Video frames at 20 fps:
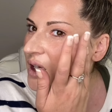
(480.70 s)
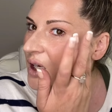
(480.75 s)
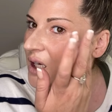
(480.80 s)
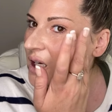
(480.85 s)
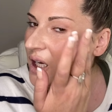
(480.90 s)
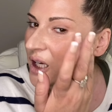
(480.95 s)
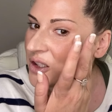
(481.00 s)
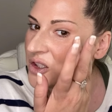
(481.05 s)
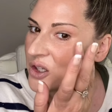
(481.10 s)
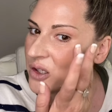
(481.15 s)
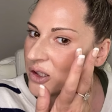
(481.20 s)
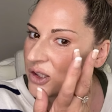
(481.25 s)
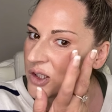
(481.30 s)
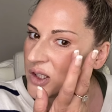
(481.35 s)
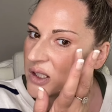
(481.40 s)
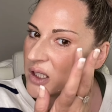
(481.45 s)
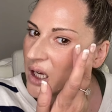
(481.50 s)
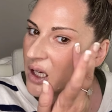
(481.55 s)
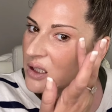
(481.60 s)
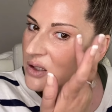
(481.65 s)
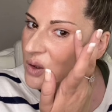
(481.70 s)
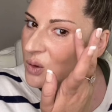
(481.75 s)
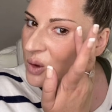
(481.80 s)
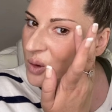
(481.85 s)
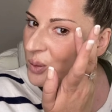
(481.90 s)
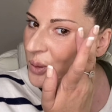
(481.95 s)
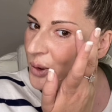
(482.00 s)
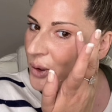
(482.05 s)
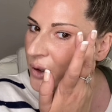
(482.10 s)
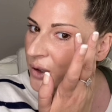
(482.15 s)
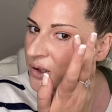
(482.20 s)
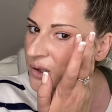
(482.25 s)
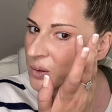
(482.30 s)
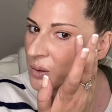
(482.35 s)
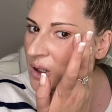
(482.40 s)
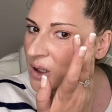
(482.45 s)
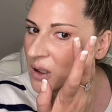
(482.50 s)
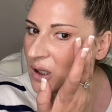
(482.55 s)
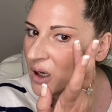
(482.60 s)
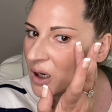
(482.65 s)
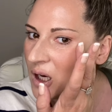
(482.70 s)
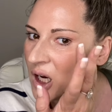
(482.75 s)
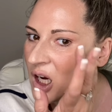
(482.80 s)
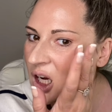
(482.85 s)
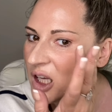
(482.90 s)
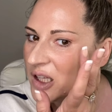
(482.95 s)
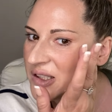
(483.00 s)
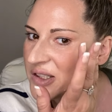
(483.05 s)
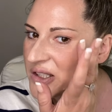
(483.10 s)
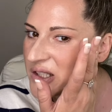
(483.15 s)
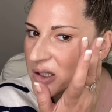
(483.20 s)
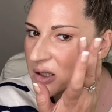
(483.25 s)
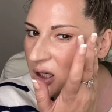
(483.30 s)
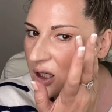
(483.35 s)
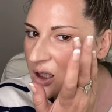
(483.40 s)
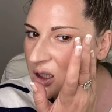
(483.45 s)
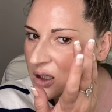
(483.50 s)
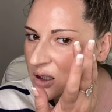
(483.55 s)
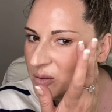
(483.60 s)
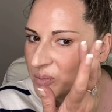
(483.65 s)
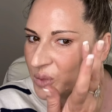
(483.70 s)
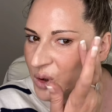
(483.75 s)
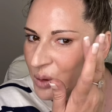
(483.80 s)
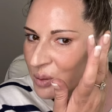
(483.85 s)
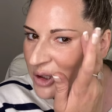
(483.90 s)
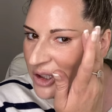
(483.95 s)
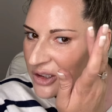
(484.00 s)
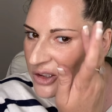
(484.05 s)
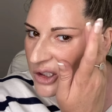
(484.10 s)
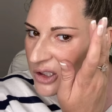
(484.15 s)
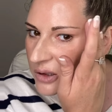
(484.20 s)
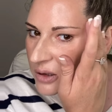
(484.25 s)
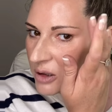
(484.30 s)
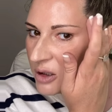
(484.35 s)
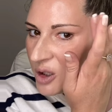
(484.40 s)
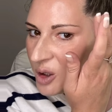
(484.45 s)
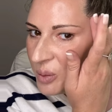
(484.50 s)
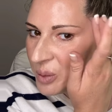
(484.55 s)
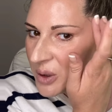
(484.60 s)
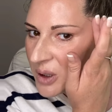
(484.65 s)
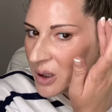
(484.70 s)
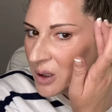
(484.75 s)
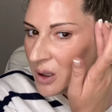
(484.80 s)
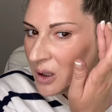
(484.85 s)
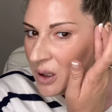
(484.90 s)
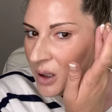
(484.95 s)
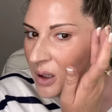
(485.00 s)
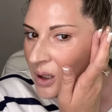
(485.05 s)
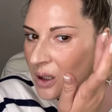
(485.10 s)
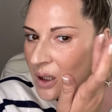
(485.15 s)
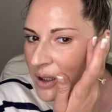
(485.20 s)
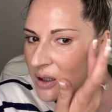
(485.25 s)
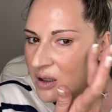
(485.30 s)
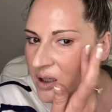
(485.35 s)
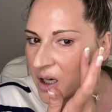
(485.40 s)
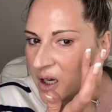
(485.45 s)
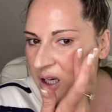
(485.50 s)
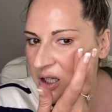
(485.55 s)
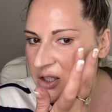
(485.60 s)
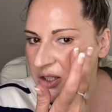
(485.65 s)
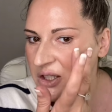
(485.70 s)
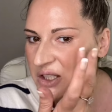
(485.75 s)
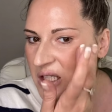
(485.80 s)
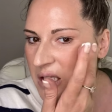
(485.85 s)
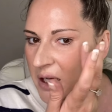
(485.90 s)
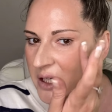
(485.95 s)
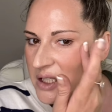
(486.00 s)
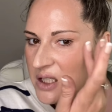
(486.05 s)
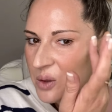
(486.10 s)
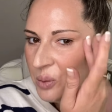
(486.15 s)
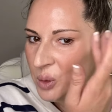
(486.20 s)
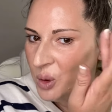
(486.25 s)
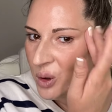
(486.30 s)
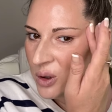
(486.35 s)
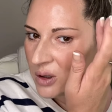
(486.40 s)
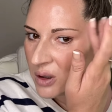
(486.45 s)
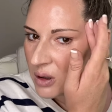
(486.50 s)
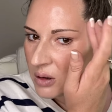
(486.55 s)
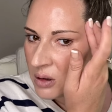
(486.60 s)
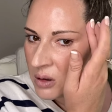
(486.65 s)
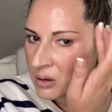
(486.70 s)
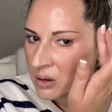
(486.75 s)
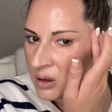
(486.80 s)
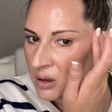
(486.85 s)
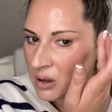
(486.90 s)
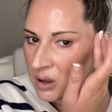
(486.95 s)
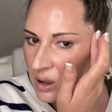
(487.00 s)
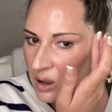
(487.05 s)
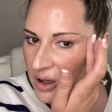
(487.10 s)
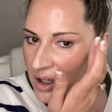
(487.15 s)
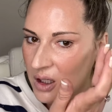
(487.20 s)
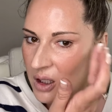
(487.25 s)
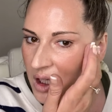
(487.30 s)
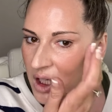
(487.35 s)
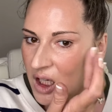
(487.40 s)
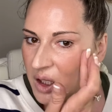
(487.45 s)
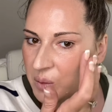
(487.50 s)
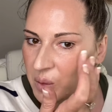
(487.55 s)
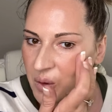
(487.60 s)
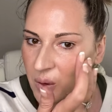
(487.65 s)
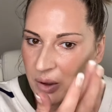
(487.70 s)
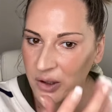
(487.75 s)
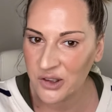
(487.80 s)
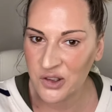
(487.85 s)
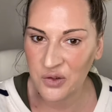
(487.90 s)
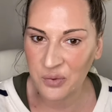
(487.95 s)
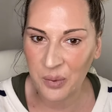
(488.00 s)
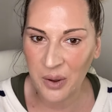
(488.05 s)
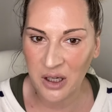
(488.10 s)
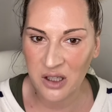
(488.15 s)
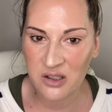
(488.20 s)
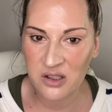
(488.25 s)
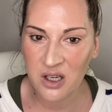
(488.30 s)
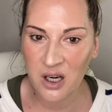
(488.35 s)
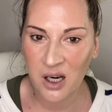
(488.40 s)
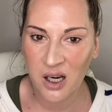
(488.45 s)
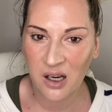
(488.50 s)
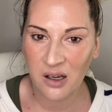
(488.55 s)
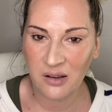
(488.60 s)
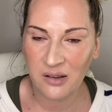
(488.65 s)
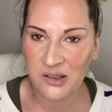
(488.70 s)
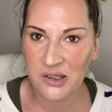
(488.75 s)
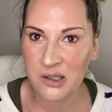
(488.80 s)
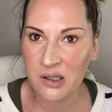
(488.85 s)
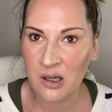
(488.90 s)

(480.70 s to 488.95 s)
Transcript: as you start to approach where your eyes start, you probably stop. I just like to put it on the high points of my cheeks.